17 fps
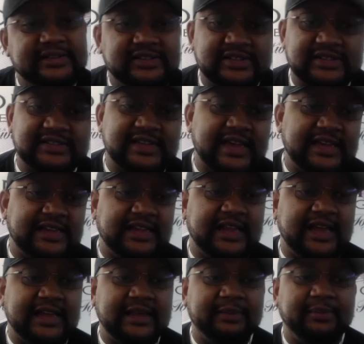Just had a
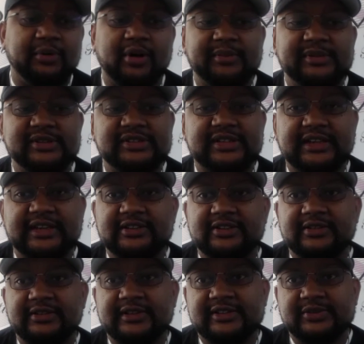lot of appointments to get
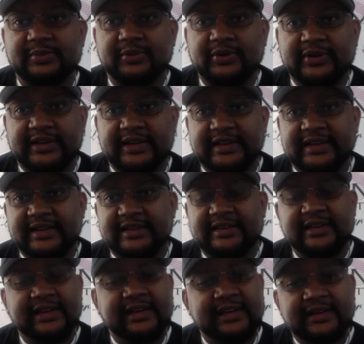to this morning
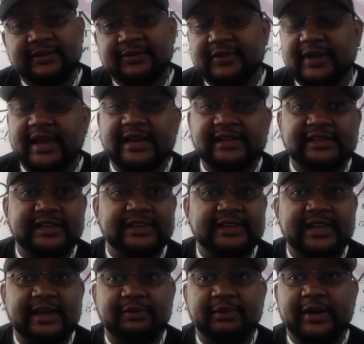and forgot to
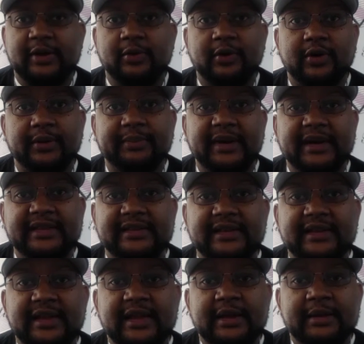hit that record button.